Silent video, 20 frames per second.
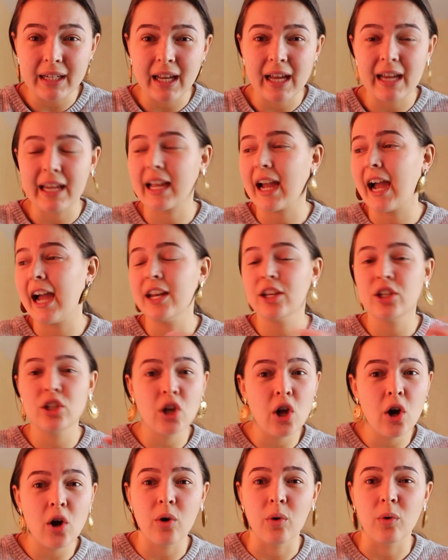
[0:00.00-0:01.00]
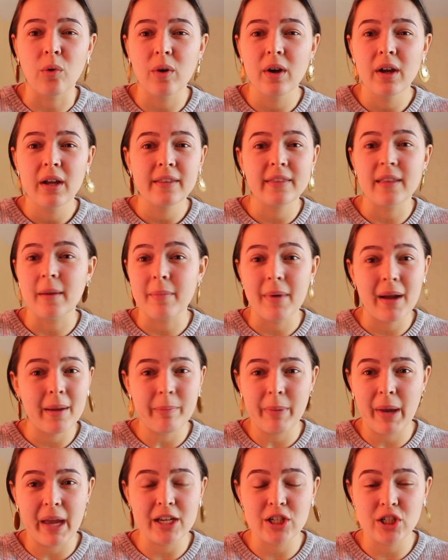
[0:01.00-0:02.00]
Like, I know that my
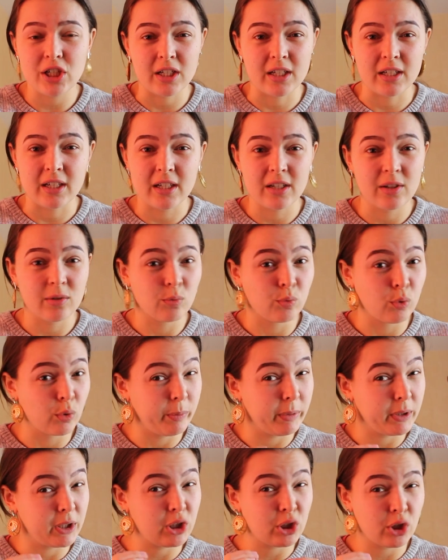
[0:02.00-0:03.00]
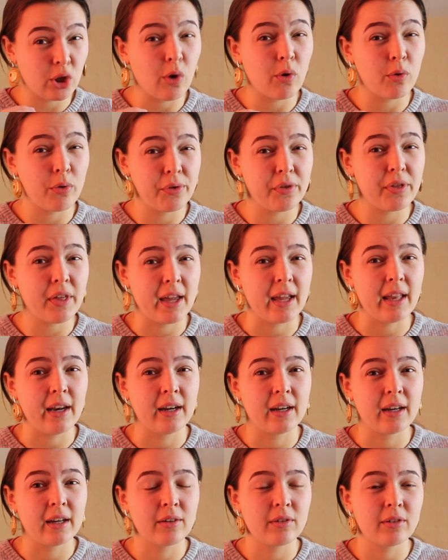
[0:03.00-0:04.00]
patience would be so thin,
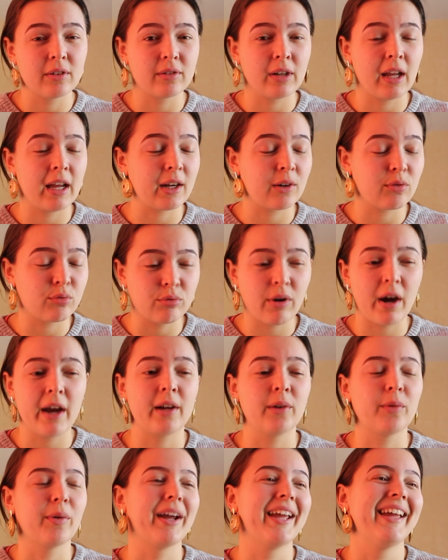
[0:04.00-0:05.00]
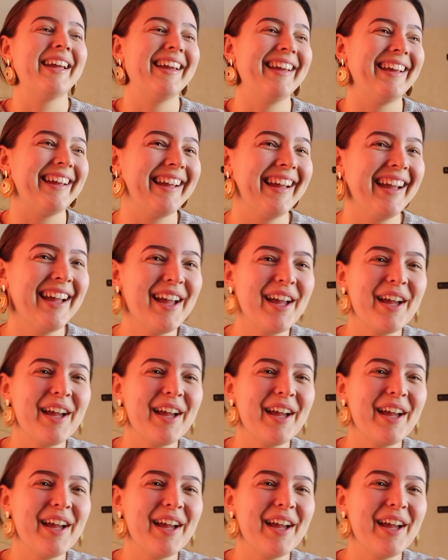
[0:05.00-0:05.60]
like, right away.